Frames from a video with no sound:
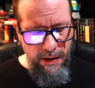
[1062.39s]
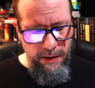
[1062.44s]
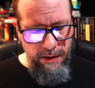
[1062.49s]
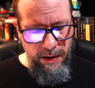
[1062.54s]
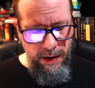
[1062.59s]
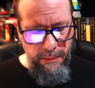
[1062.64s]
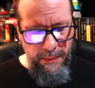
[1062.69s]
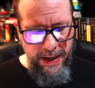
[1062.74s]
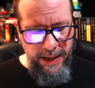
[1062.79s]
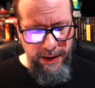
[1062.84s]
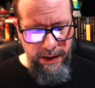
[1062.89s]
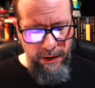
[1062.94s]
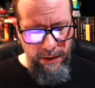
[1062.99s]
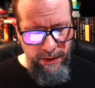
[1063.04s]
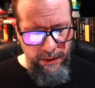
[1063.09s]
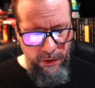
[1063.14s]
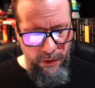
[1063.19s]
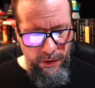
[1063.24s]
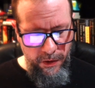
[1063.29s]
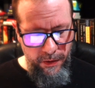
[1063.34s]

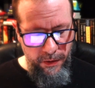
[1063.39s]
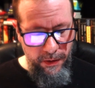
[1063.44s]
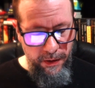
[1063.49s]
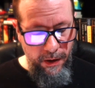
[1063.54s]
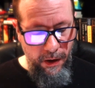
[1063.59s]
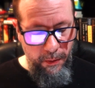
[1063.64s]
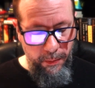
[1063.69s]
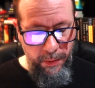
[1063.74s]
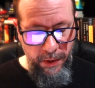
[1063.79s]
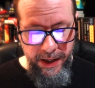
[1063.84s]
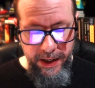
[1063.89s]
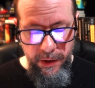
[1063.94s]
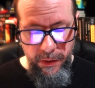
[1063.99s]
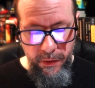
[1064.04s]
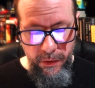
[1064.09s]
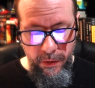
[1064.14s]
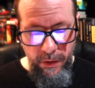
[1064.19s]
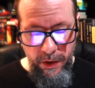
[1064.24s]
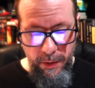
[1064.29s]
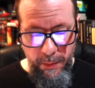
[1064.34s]
I'll Bring
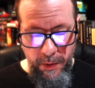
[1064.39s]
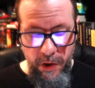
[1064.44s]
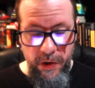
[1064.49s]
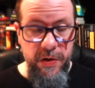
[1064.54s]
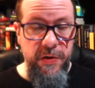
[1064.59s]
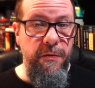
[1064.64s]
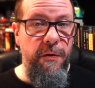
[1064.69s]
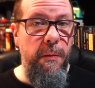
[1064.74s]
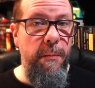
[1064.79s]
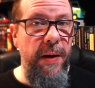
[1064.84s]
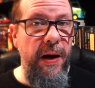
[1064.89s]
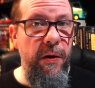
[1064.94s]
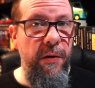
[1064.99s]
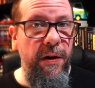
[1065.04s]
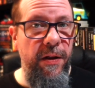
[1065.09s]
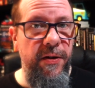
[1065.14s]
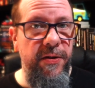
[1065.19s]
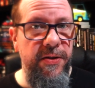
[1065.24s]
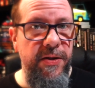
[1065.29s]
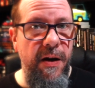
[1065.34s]
You the Birds from Out
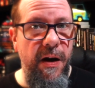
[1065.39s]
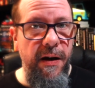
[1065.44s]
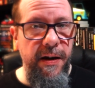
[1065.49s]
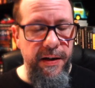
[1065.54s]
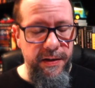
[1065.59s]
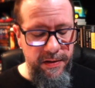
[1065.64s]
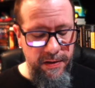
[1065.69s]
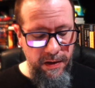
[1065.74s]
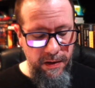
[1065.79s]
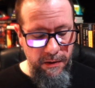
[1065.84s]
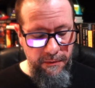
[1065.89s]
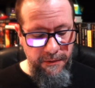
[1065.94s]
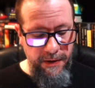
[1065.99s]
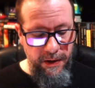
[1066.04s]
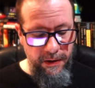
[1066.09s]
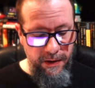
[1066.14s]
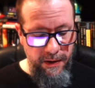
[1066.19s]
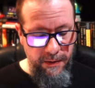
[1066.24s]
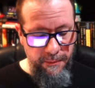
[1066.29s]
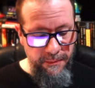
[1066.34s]
of the Sky is a
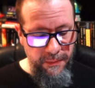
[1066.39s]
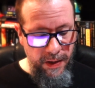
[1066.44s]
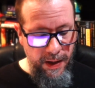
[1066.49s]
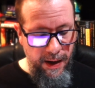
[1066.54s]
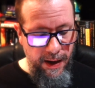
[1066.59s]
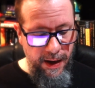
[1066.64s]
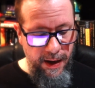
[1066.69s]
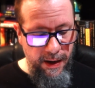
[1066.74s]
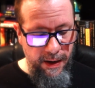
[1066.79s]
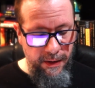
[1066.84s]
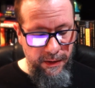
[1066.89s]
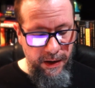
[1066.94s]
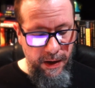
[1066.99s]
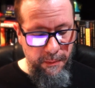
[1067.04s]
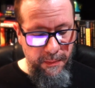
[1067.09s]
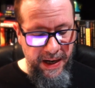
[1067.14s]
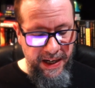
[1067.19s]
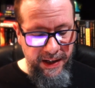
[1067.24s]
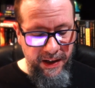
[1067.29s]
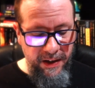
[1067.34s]
novella, and The
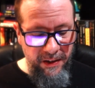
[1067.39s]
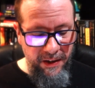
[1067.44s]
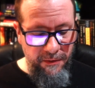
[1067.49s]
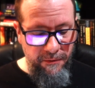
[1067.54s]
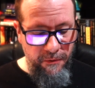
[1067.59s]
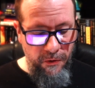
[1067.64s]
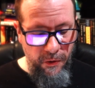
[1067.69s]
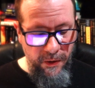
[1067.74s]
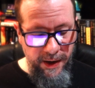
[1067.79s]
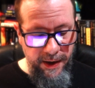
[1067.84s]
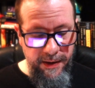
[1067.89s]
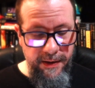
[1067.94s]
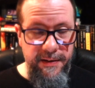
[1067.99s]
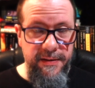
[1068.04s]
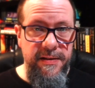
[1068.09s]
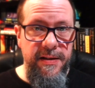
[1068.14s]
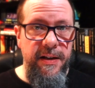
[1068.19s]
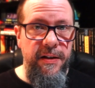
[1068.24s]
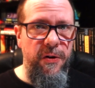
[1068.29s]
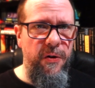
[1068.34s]
Immaculate Void
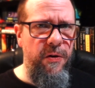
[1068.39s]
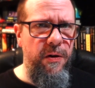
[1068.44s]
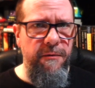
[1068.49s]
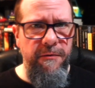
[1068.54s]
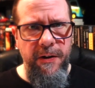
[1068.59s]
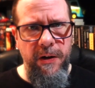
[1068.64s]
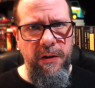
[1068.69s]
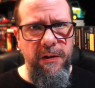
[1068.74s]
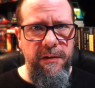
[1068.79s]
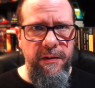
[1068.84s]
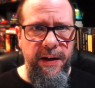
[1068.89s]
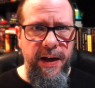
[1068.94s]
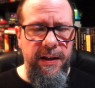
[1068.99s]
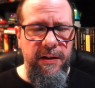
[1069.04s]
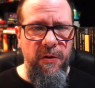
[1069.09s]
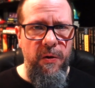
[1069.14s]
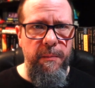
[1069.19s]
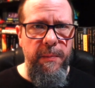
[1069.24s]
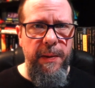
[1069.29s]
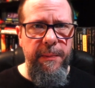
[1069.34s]
is either novella
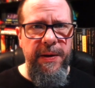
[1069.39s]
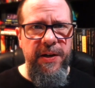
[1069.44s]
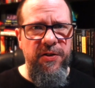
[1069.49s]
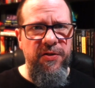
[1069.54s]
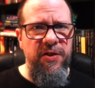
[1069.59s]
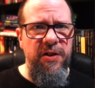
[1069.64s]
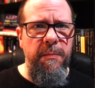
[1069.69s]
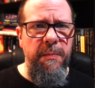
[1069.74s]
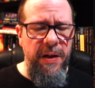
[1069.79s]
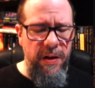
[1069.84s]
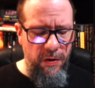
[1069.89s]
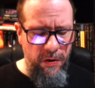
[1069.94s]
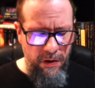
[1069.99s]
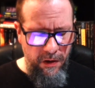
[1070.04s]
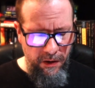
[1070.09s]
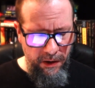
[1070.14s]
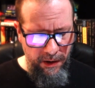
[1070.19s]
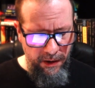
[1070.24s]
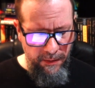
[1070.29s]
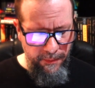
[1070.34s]
length or maybe just a bit
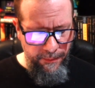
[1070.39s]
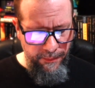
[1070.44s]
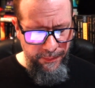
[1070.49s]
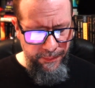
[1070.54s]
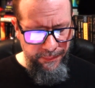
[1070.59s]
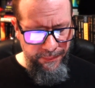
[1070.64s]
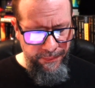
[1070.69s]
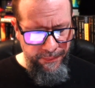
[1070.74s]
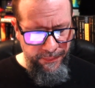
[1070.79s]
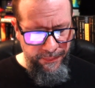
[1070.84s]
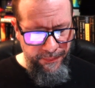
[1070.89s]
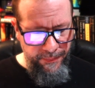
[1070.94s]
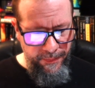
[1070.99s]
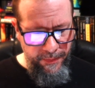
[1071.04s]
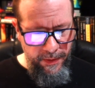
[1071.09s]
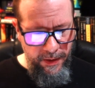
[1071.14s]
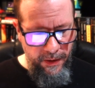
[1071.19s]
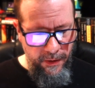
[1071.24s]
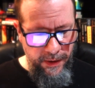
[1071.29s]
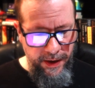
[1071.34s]
longer.
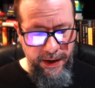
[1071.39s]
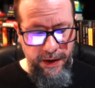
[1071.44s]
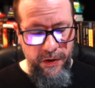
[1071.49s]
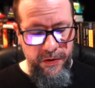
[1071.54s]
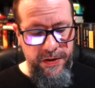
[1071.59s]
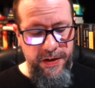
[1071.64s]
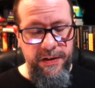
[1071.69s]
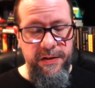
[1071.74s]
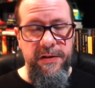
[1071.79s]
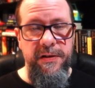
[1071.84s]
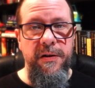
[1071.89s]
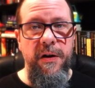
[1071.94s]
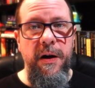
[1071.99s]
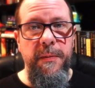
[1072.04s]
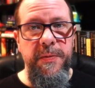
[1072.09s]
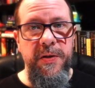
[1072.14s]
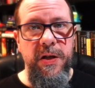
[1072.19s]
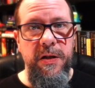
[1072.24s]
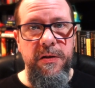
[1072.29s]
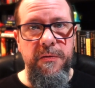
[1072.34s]
All right, here's the
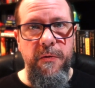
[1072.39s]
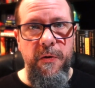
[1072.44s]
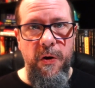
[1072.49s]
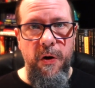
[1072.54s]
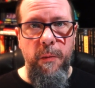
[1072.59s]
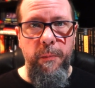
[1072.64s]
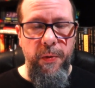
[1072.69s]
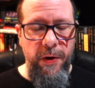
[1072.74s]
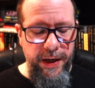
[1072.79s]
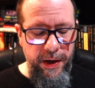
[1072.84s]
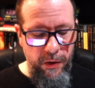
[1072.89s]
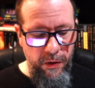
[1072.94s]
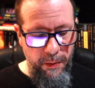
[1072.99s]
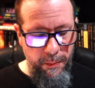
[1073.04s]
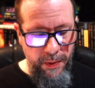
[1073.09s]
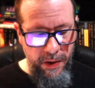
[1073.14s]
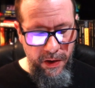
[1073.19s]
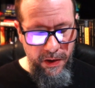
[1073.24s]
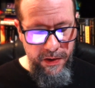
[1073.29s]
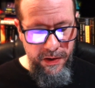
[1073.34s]
synopsis for I'll Bring You the
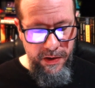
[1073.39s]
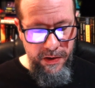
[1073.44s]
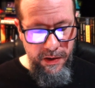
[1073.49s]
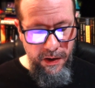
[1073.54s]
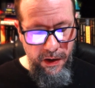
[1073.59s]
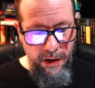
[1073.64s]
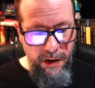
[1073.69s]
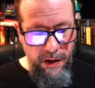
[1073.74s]
Birds.